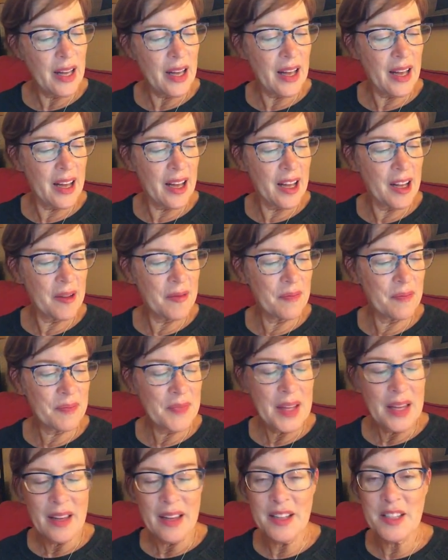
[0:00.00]
Um,
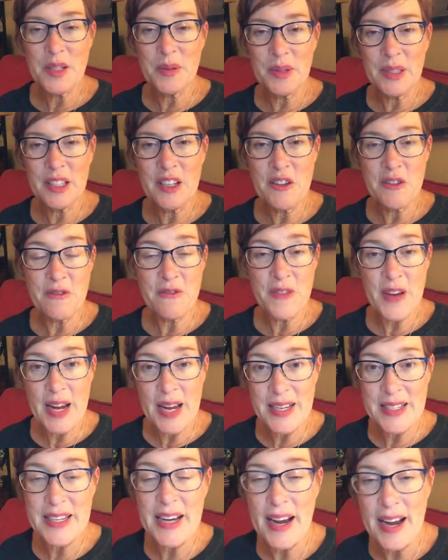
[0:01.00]
it's really
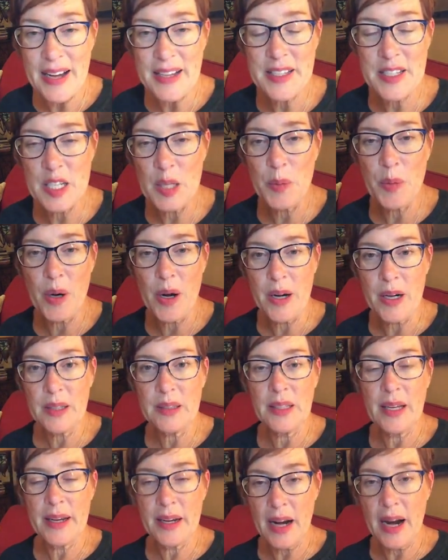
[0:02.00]
fantastic
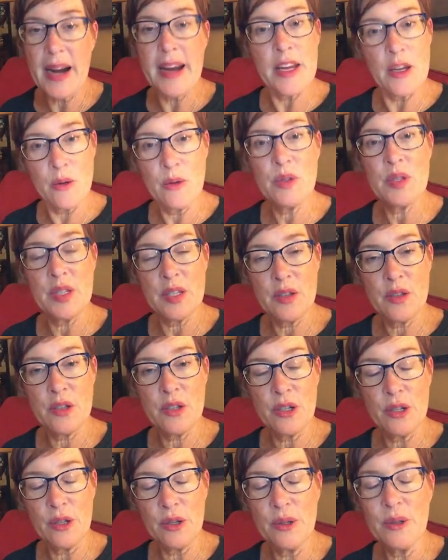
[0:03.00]
product line. I use this
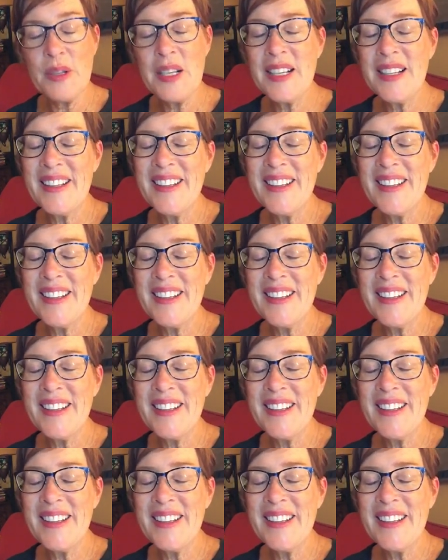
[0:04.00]
too.